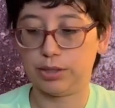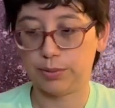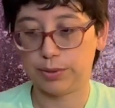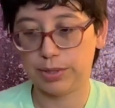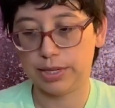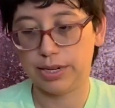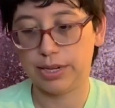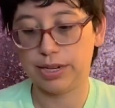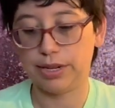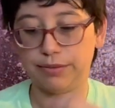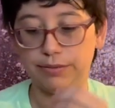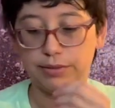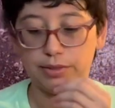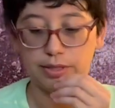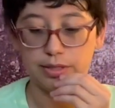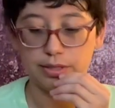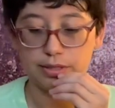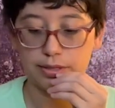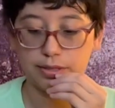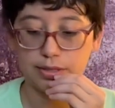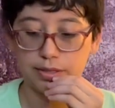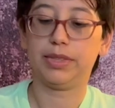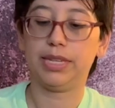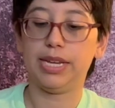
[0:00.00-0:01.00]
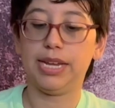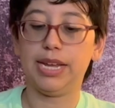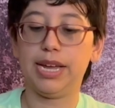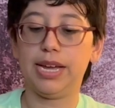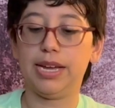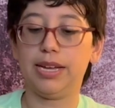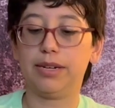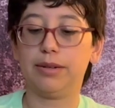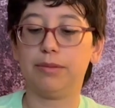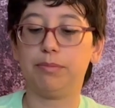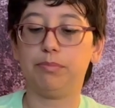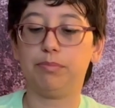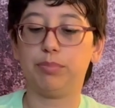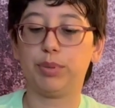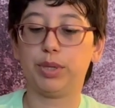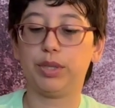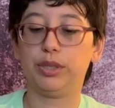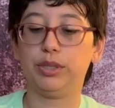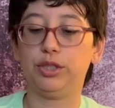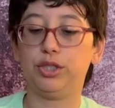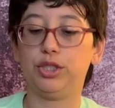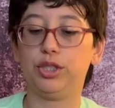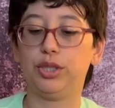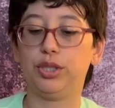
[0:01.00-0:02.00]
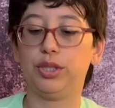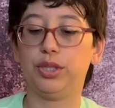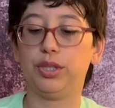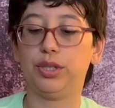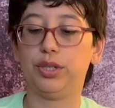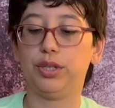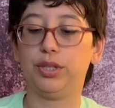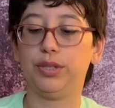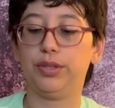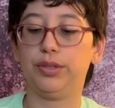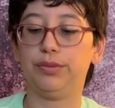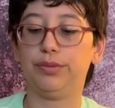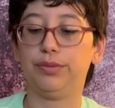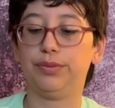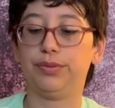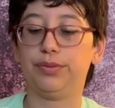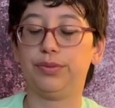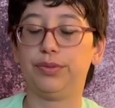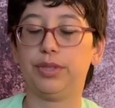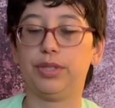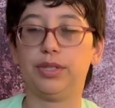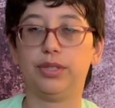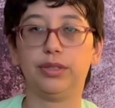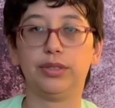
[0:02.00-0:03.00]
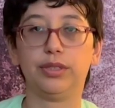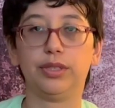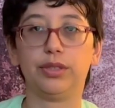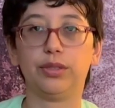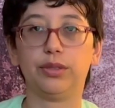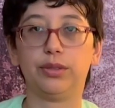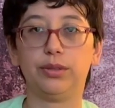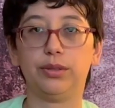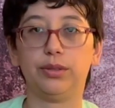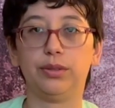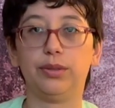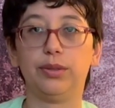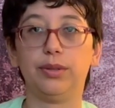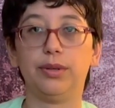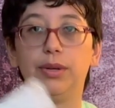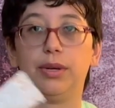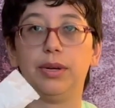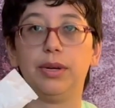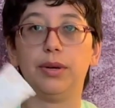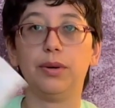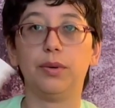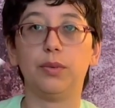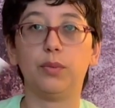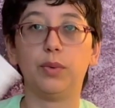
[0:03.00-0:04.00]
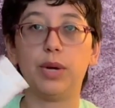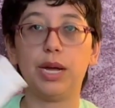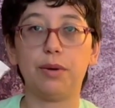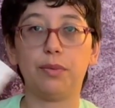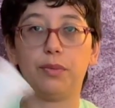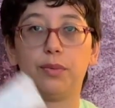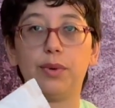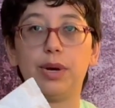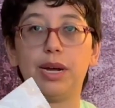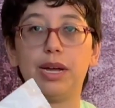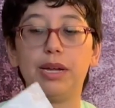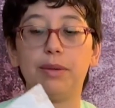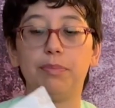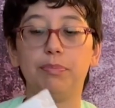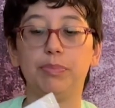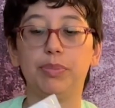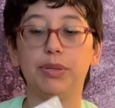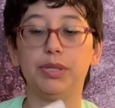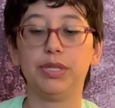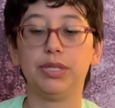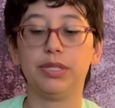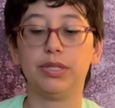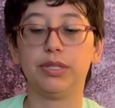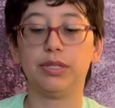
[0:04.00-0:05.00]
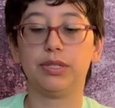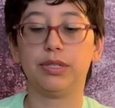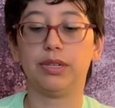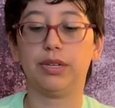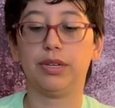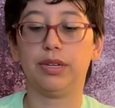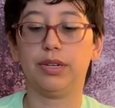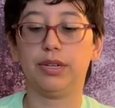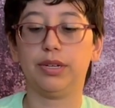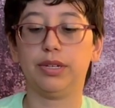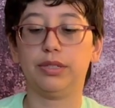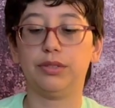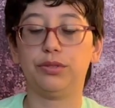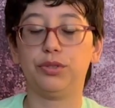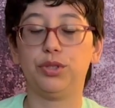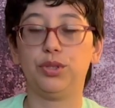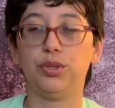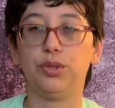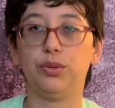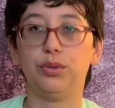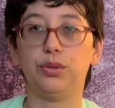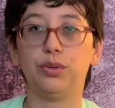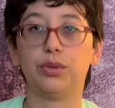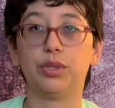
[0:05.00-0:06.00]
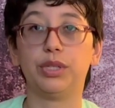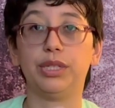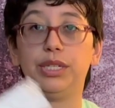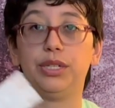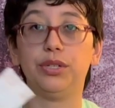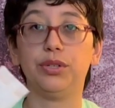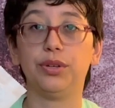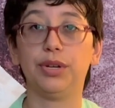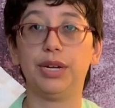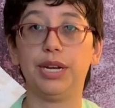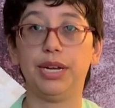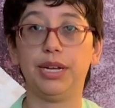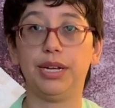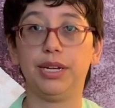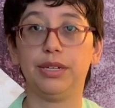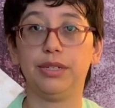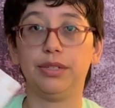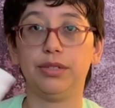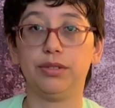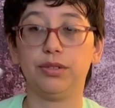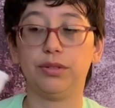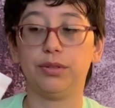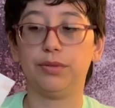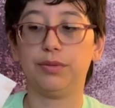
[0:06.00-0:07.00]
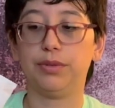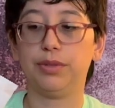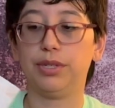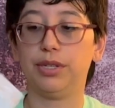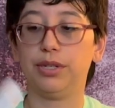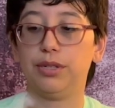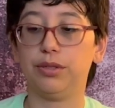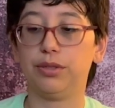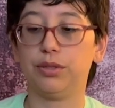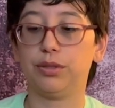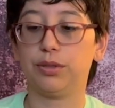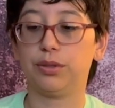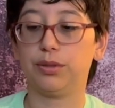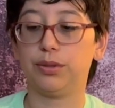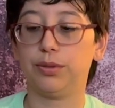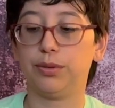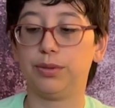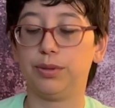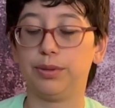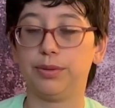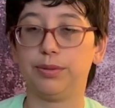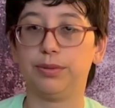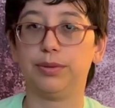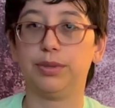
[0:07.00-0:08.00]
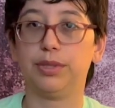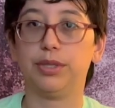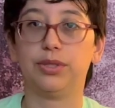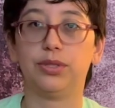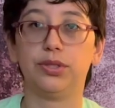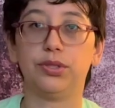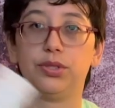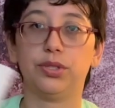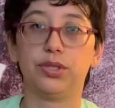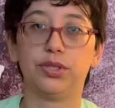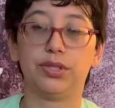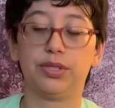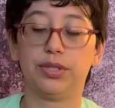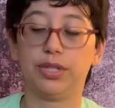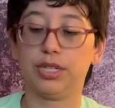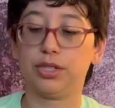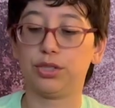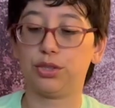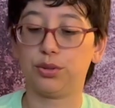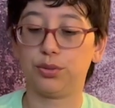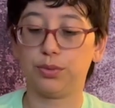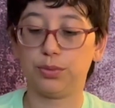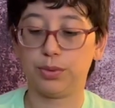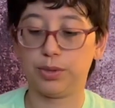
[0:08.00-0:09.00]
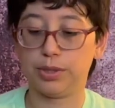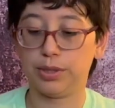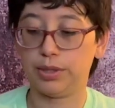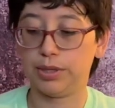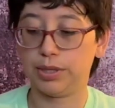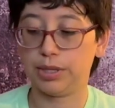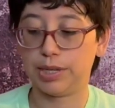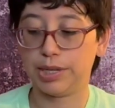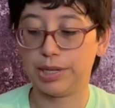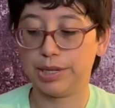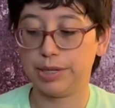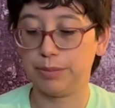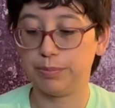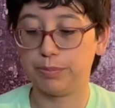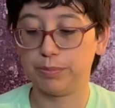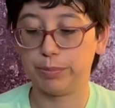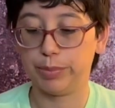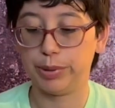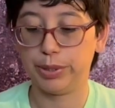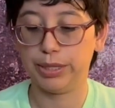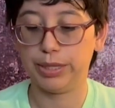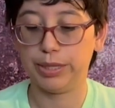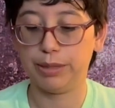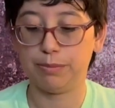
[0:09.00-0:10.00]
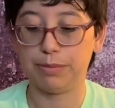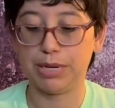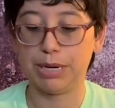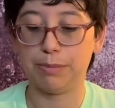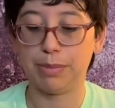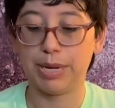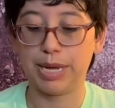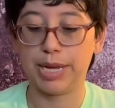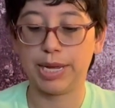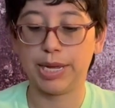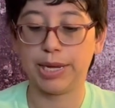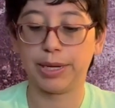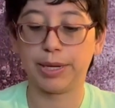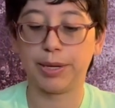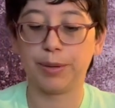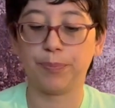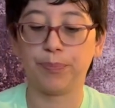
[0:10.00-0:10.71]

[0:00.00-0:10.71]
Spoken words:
I have this. They had a bunch of little wet wipes to clean your hand over there, so this is just an extra one that I put in my bag.